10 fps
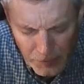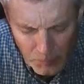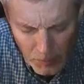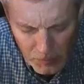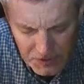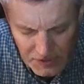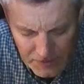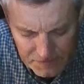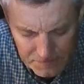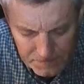your
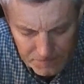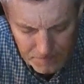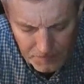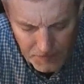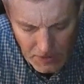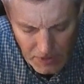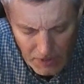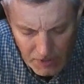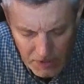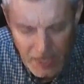mercy.
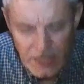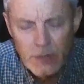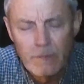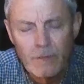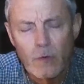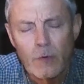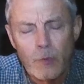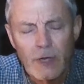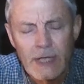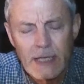Thank you for
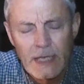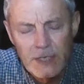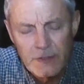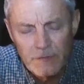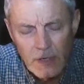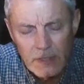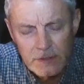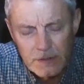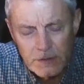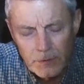bringing each of
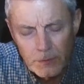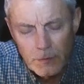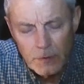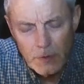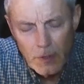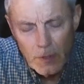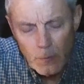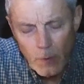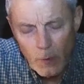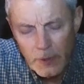us to
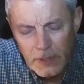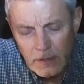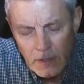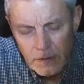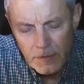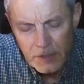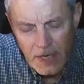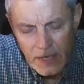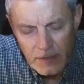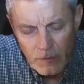where we could
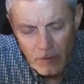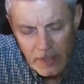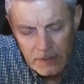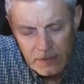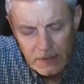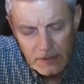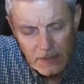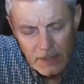understand Christ.